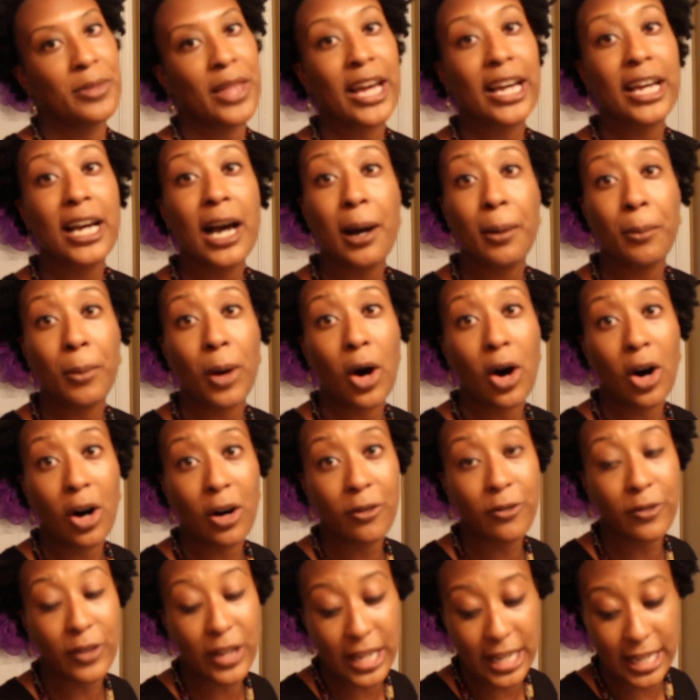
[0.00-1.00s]
They come
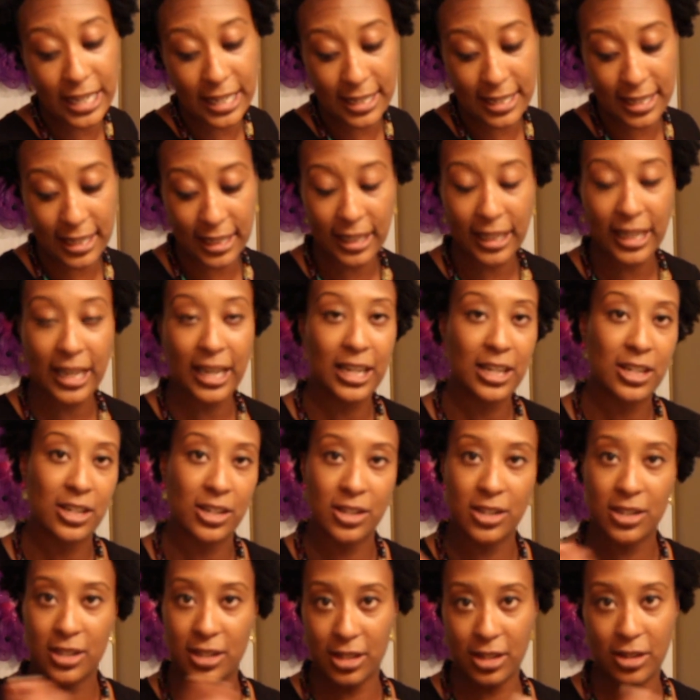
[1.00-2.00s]
off easily,
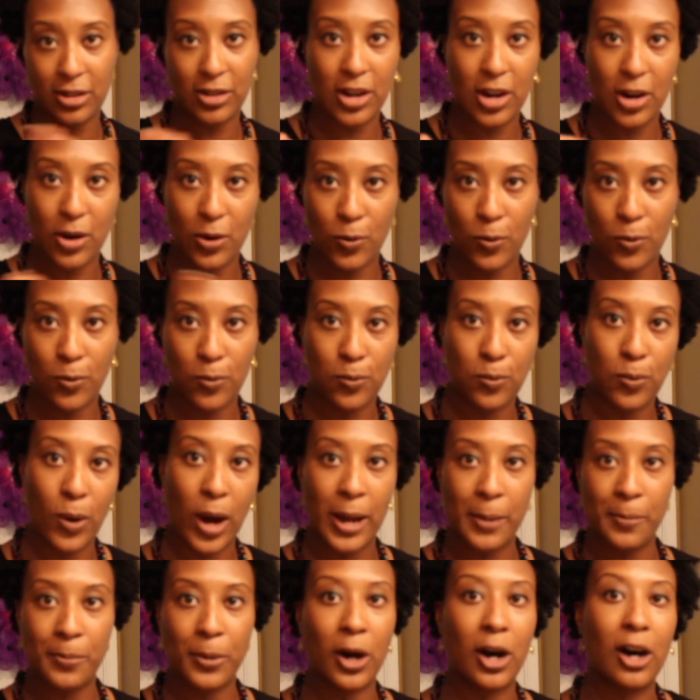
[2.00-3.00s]
just, you know,
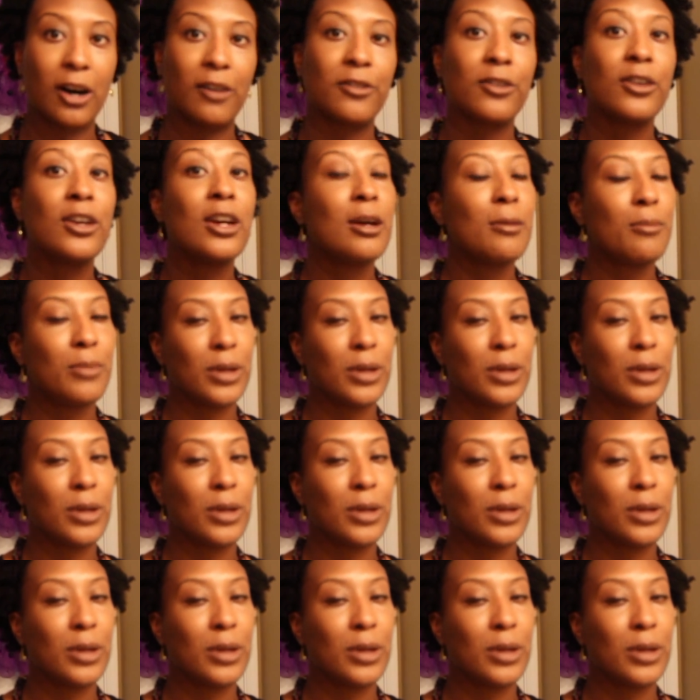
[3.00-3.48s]
wipe off.